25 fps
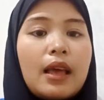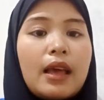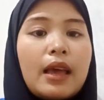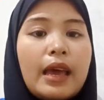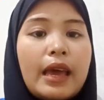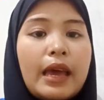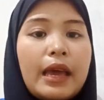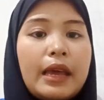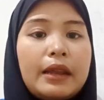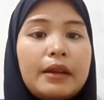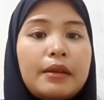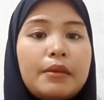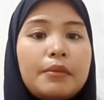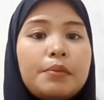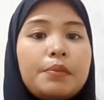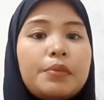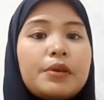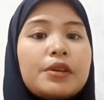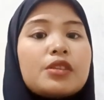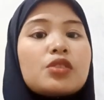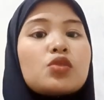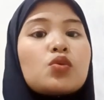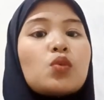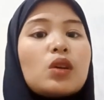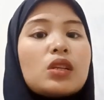and
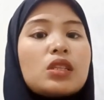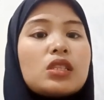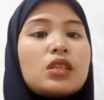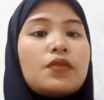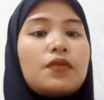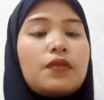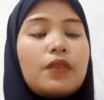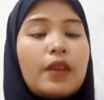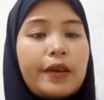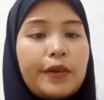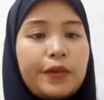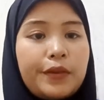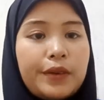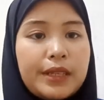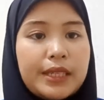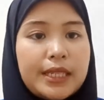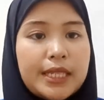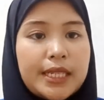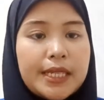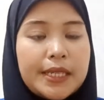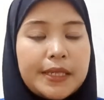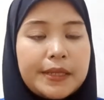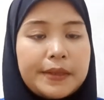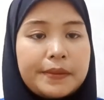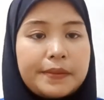persuasive
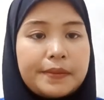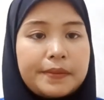language.